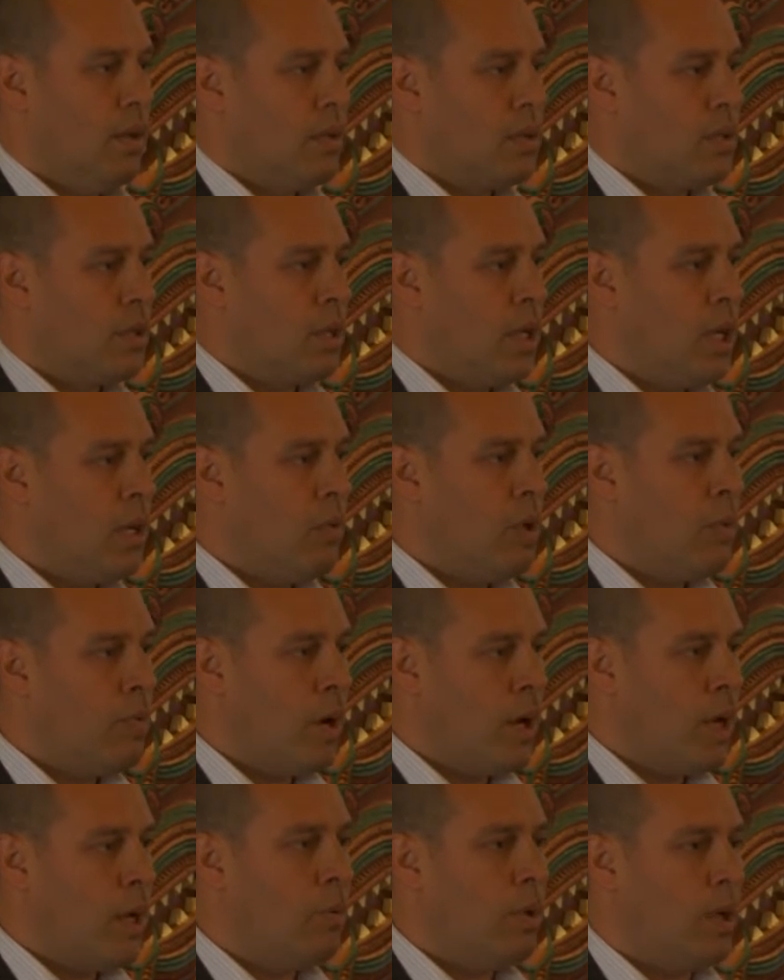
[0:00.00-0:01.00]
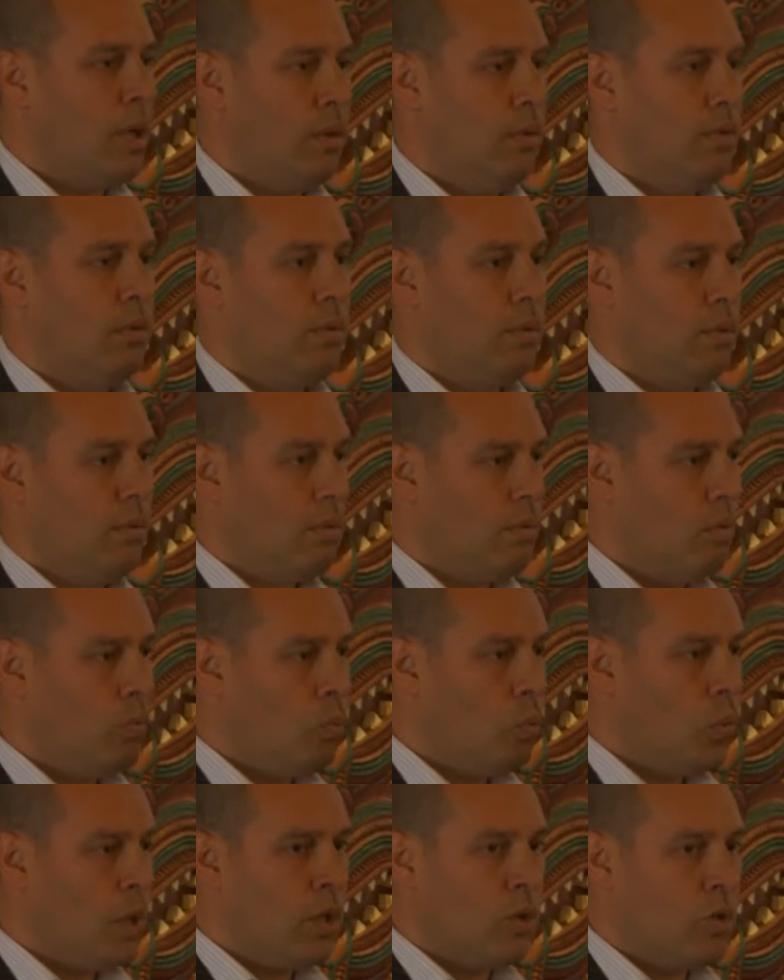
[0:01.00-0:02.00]
So iwi by iwi,
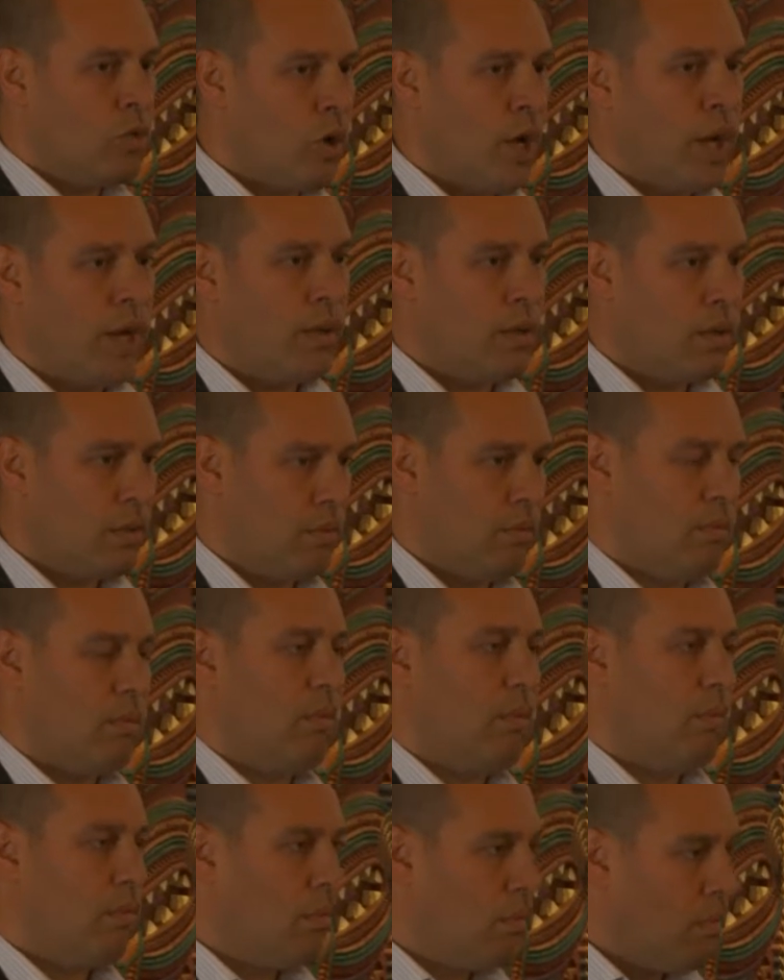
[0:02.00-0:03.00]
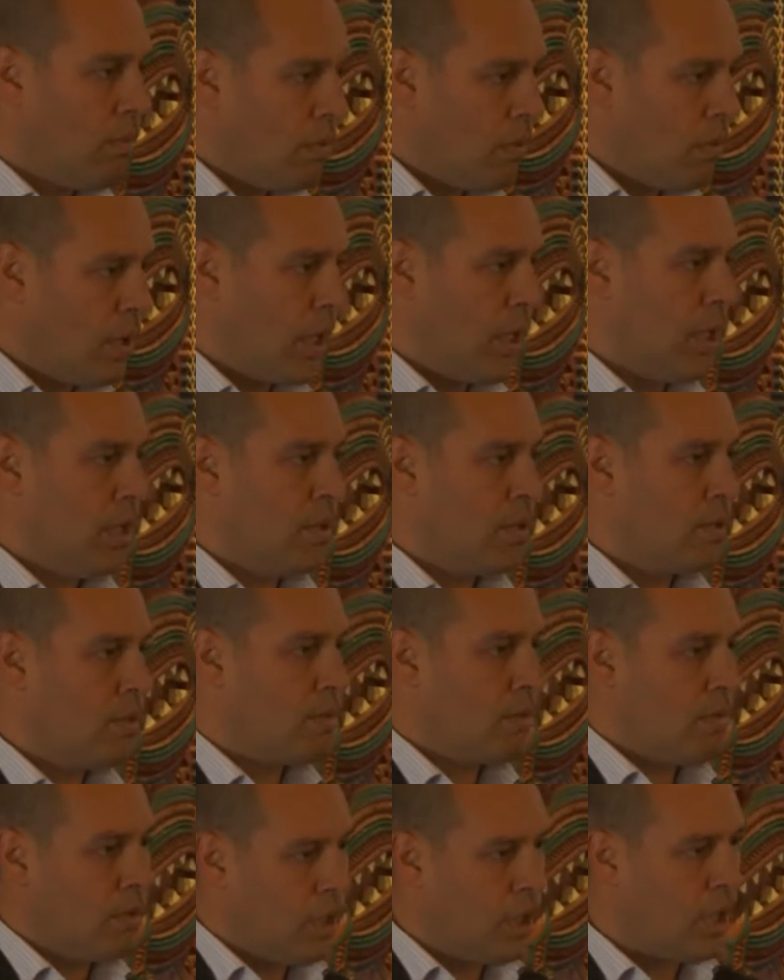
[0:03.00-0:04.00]
we could track the
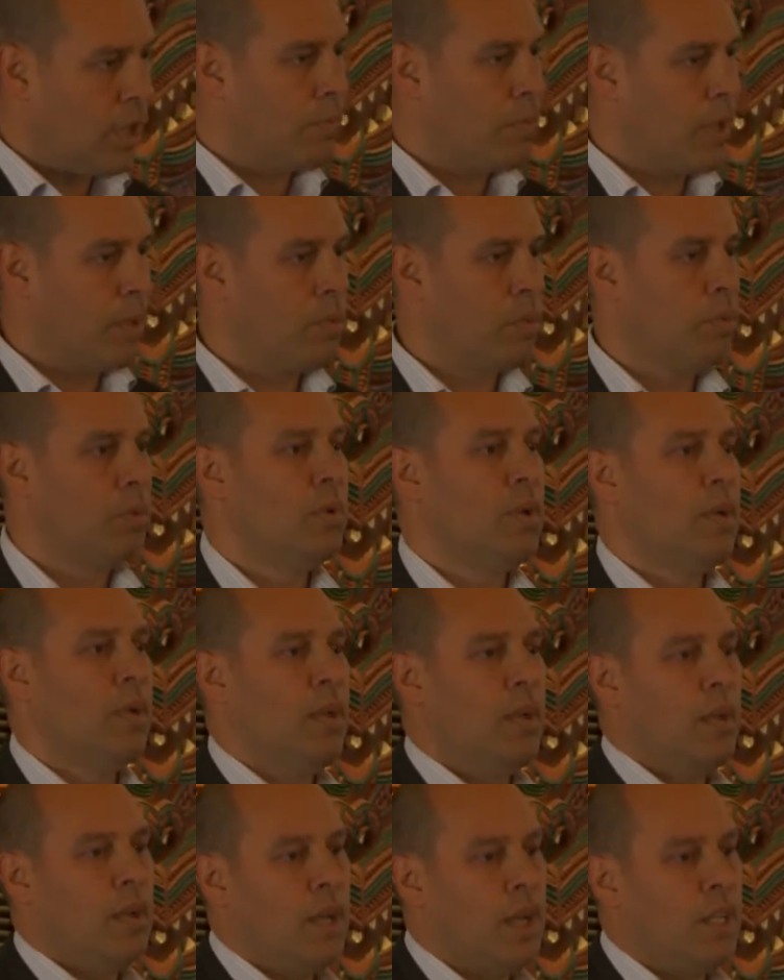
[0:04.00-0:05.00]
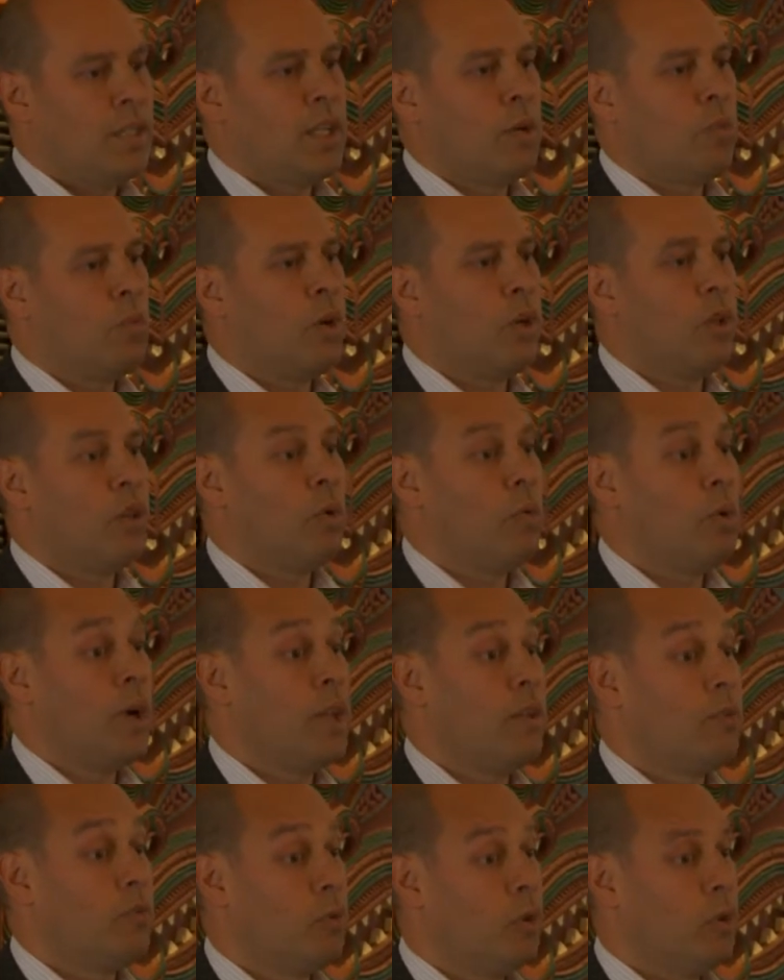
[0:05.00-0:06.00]
kids, the young people, as they work their
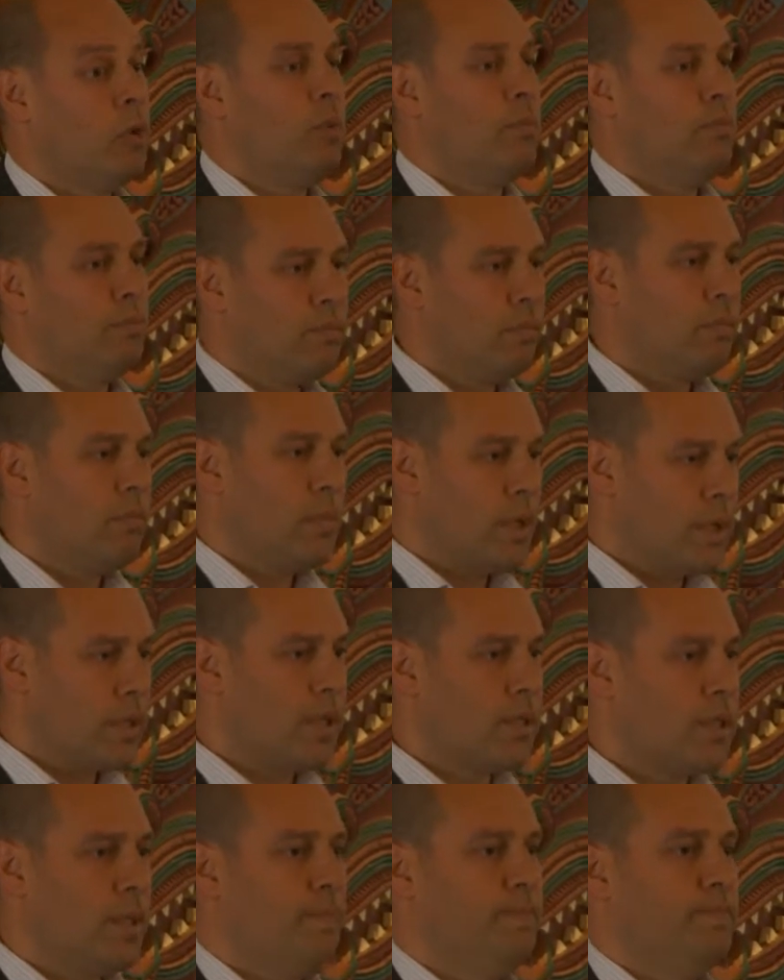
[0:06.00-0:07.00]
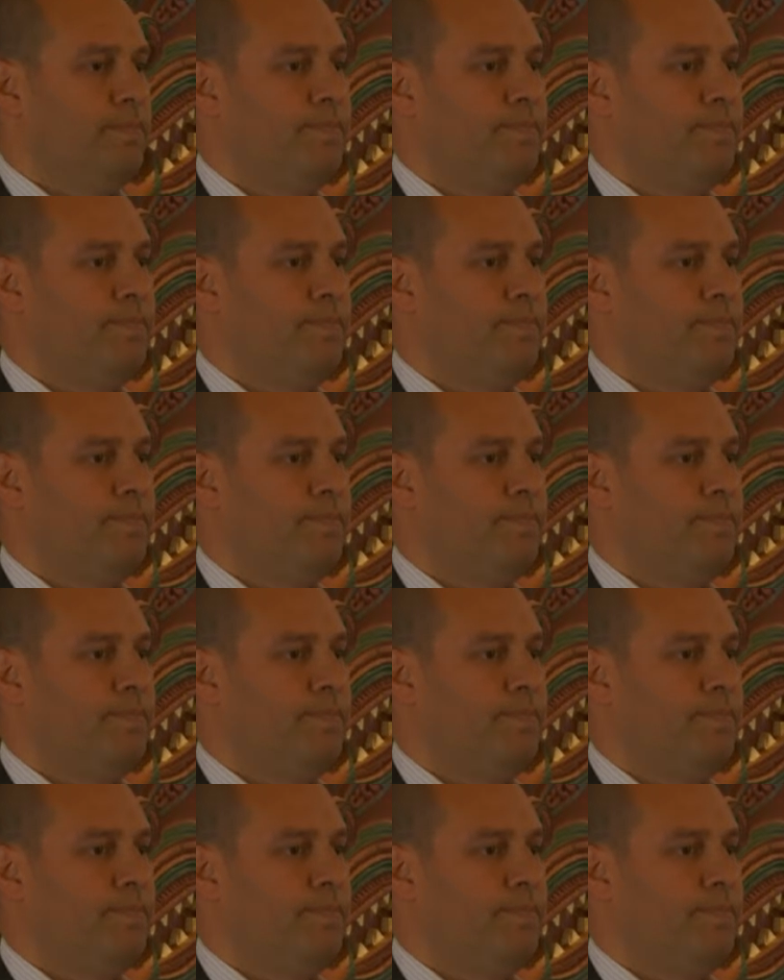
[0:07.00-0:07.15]
way through the system,